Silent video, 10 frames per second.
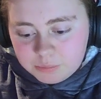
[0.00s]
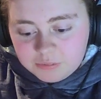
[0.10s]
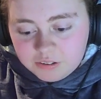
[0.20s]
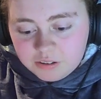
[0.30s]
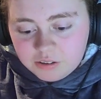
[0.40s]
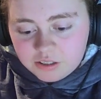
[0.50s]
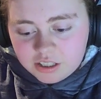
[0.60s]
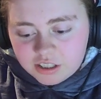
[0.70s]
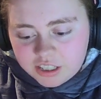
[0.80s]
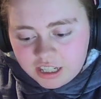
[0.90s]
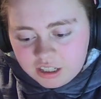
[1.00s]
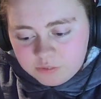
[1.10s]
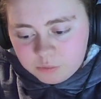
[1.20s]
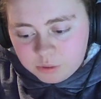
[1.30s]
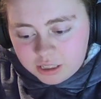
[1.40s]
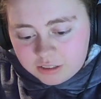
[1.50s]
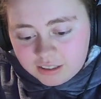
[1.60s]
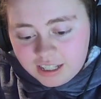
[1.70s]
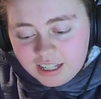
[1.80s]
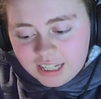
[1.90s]
But before he could get another word
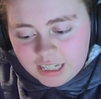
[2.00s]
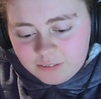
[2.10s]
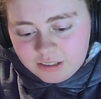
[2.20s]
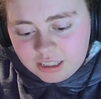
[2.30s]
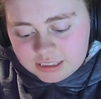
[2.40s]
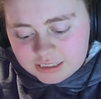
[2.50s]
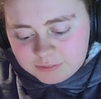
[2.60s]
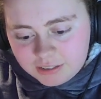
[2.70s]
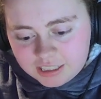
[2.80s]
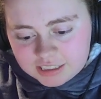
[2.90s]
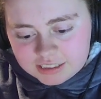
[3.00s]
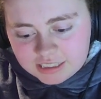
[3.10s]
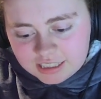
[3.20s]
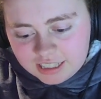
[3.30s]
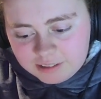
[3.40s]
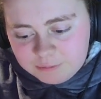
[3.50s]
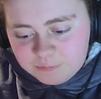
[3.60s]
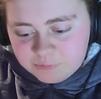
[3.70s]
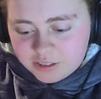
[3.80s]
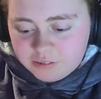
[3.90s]
out, Henry licked his face again,
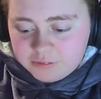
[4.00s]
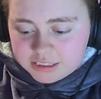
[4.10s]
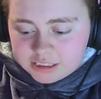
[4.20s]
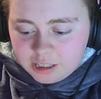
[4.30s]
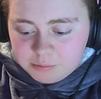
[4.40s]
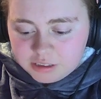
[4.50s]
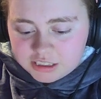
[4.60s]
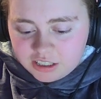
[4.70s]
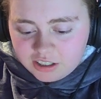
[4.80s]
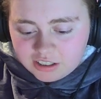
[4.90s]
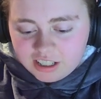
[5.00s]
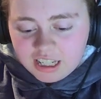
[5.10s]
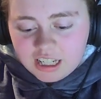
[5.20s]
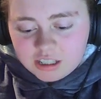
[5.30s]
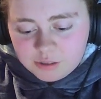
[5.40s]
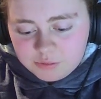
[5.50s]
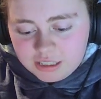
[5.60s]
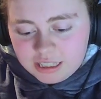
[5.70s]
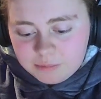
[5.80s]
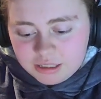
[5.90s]
with his slobbery tongue
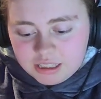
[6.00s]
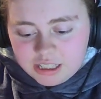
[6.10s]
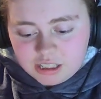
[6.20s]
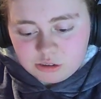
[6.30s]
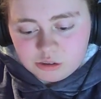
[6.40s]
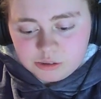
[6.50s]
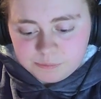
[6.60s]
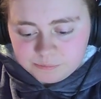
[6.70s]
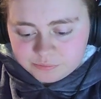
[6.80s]
covering him in yak jaw.